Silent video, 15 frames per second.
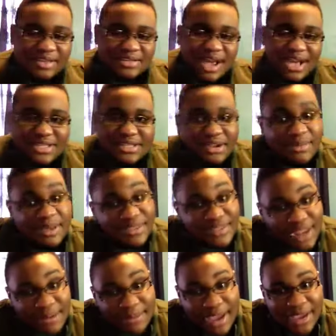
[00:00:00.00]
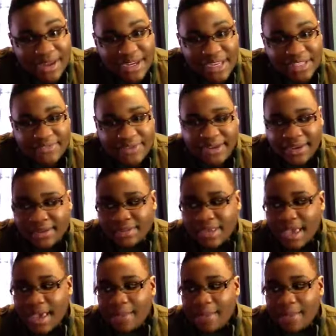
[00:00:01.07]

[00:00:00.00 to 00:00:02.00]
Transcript: So I can talk about that in my next videos.